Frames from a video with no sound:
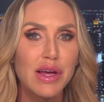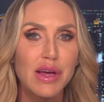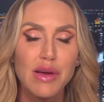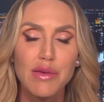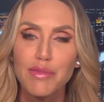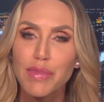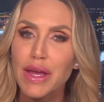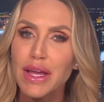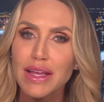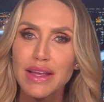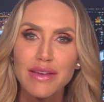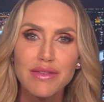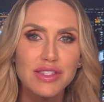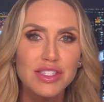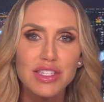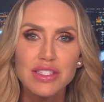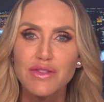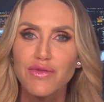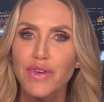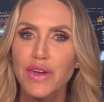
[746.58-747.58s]
Pick
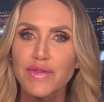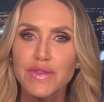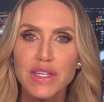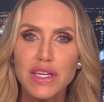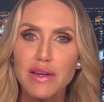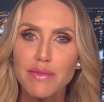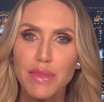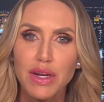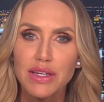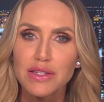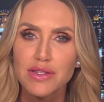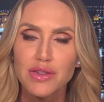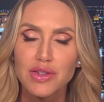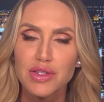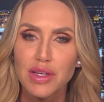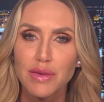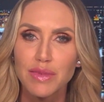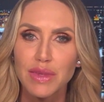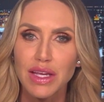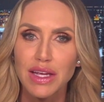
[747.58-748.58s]
just 15 minutes or
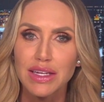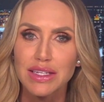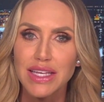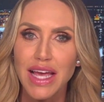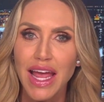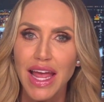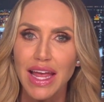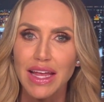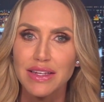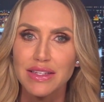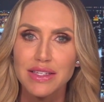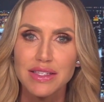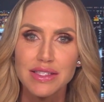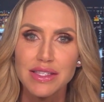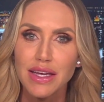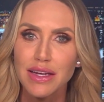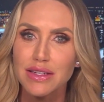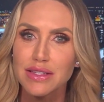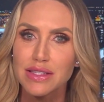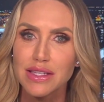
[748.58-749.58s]
something a day to
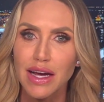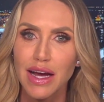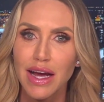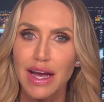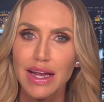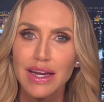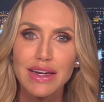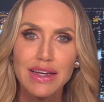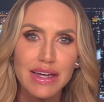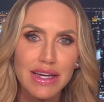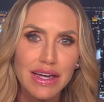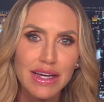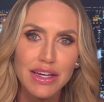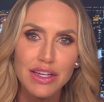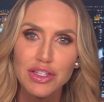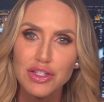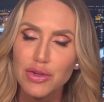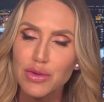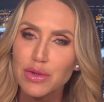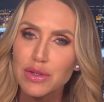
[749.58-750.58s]
set aside.
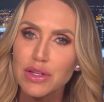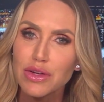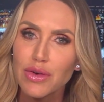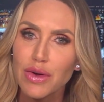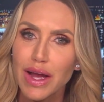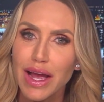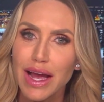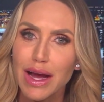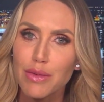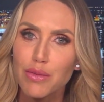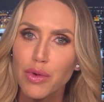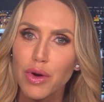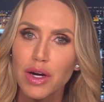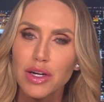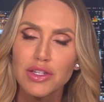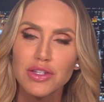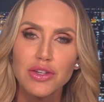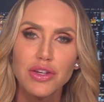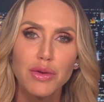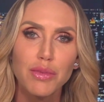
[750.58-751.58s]
Do a little ab work.
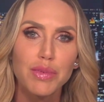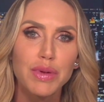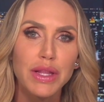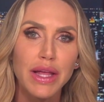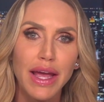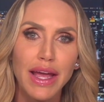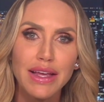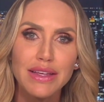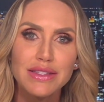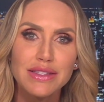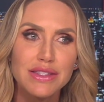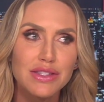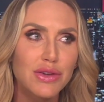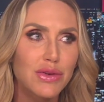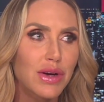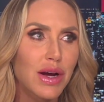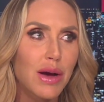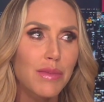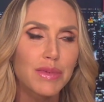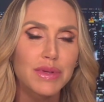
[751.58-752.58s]
Do your planks. Do a
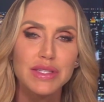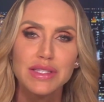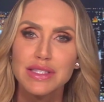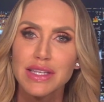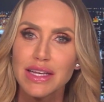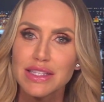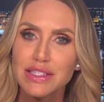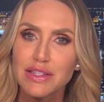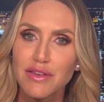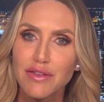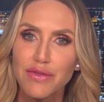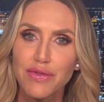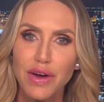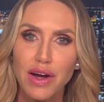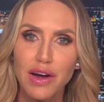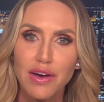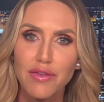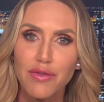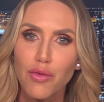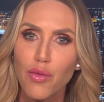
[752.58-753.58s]
couple of sets
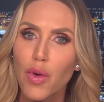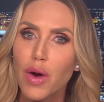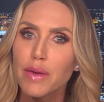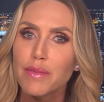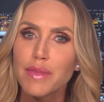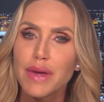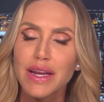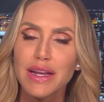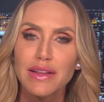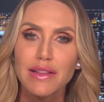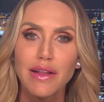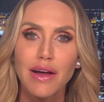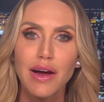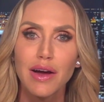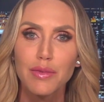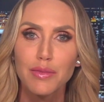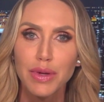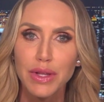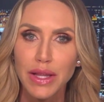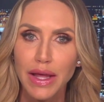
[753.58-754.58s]
of 1 minute
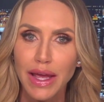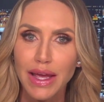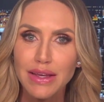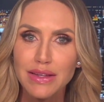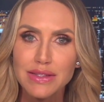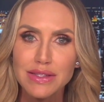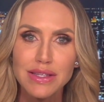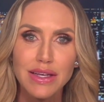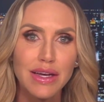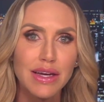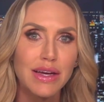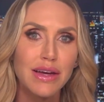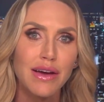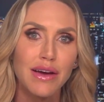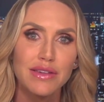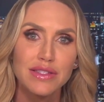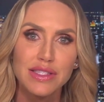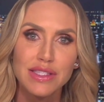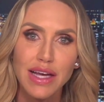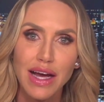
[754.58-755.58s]
long planks,
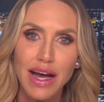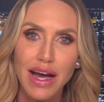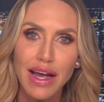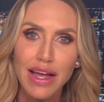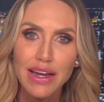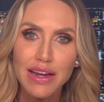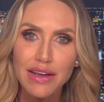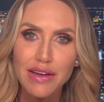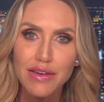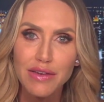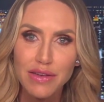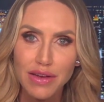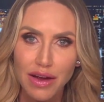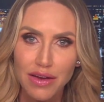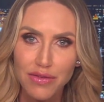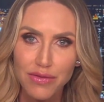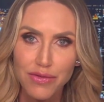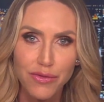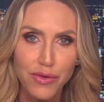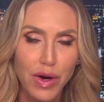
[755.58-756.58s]
side
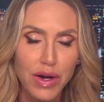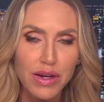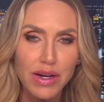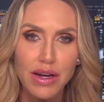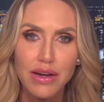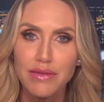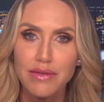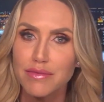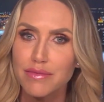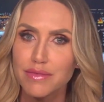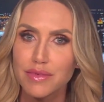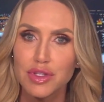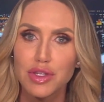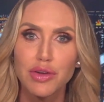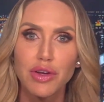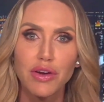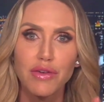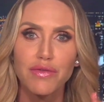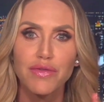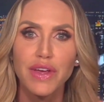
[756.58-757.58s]
of front. Do
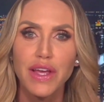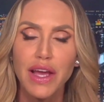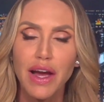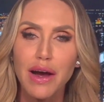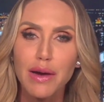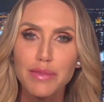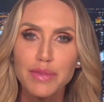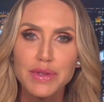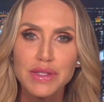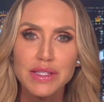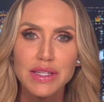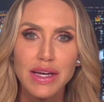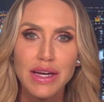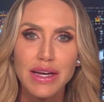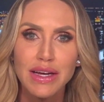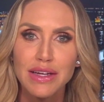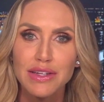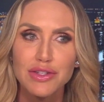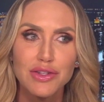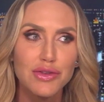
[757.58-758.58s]
your V-ups.
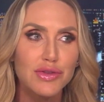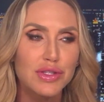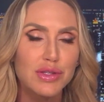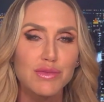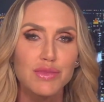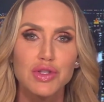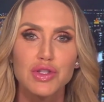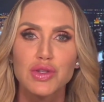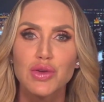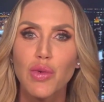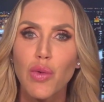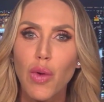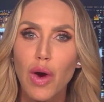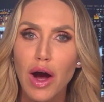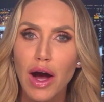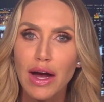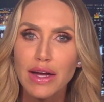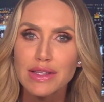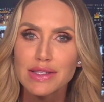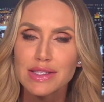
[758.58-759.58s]
Do some
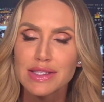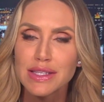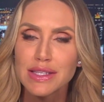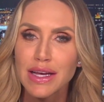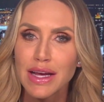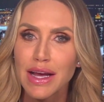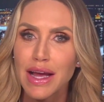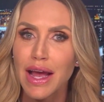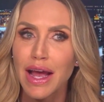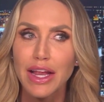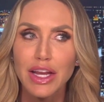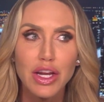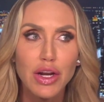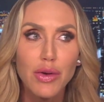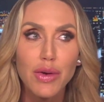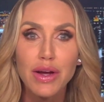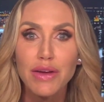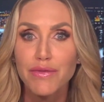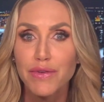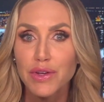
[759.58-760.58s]
squats. And you know
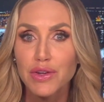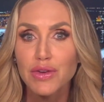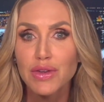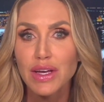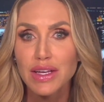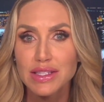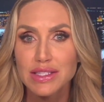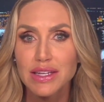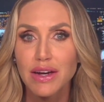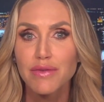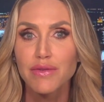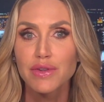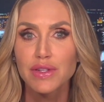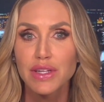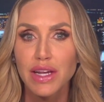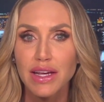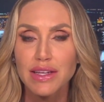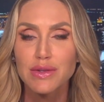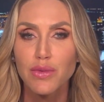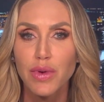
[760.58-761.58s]
what? If you do that several
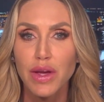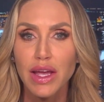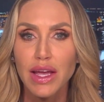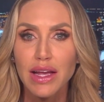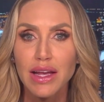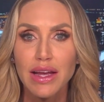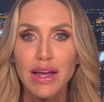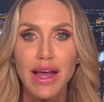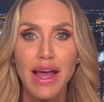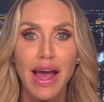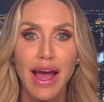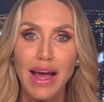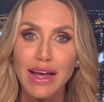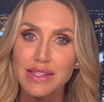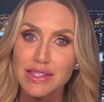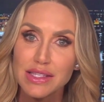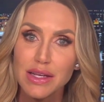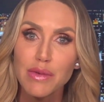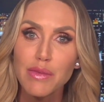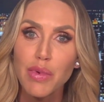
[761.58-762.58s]
days a week, at
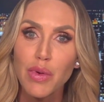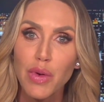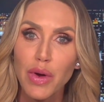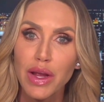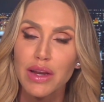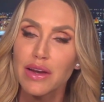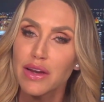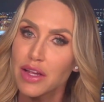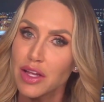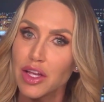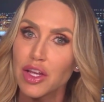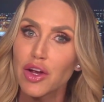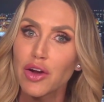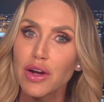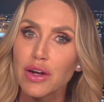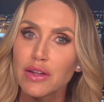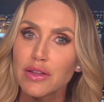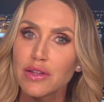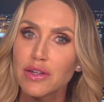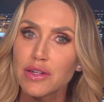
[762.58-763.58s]
some point, you're
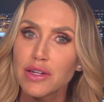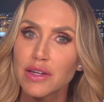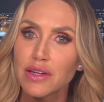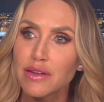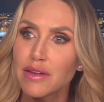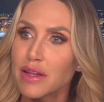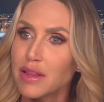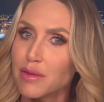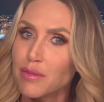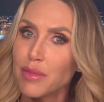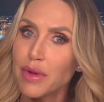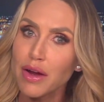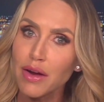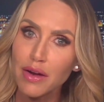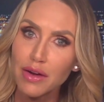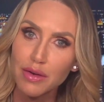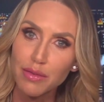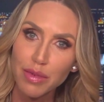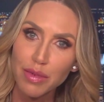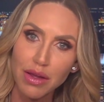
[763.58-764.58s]
going to look in the mirror
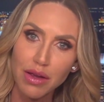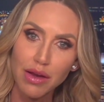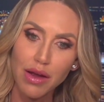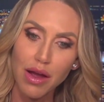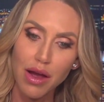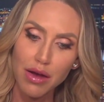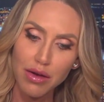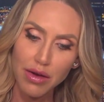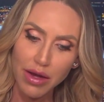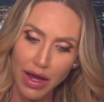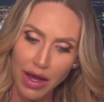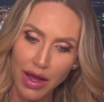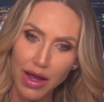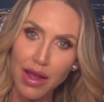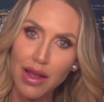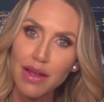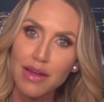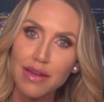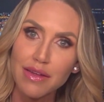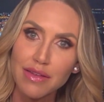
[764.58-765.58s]
and be like,
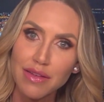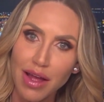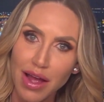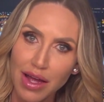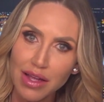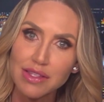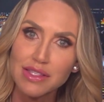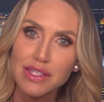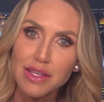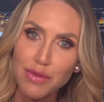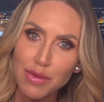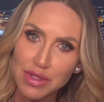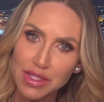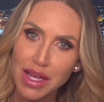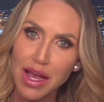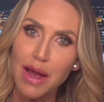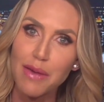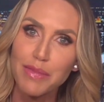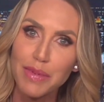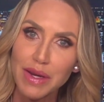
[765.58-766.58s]
okay, I see what's
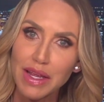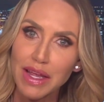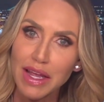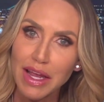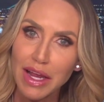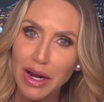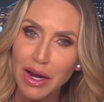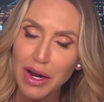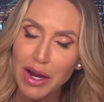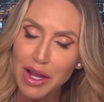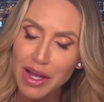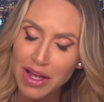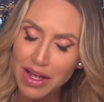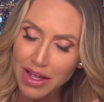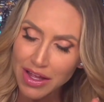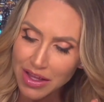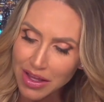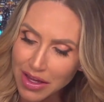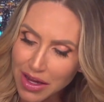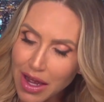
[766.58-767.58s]
happening here.
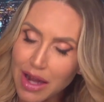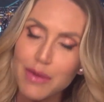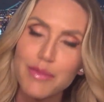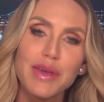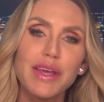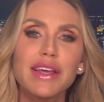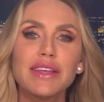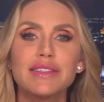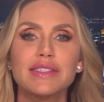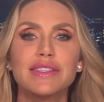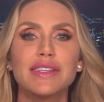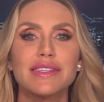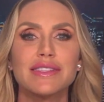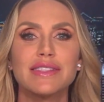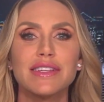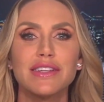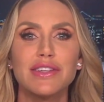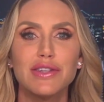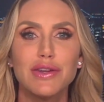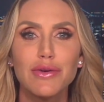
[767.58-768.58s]
You got to be
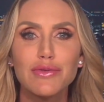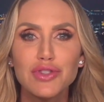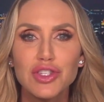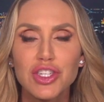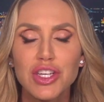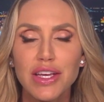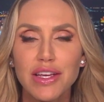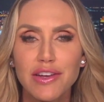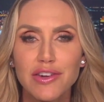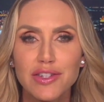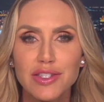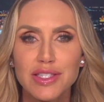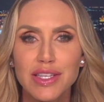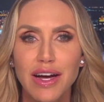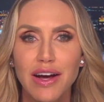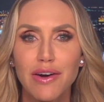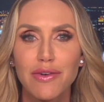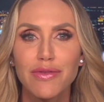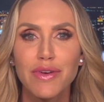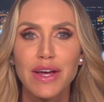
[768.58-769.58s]
consistent. Don't cheat
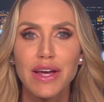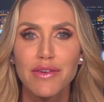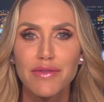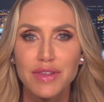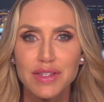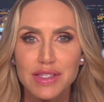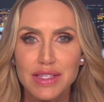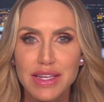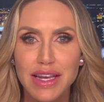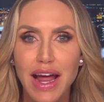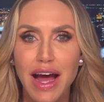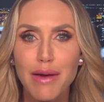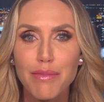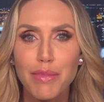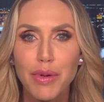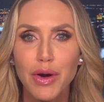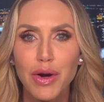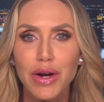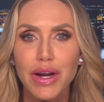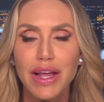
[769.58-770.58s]
yourself. If it's not
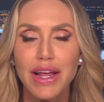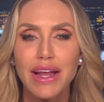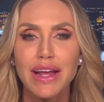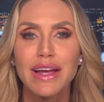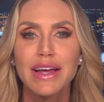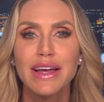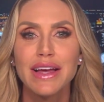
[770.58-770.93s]
burning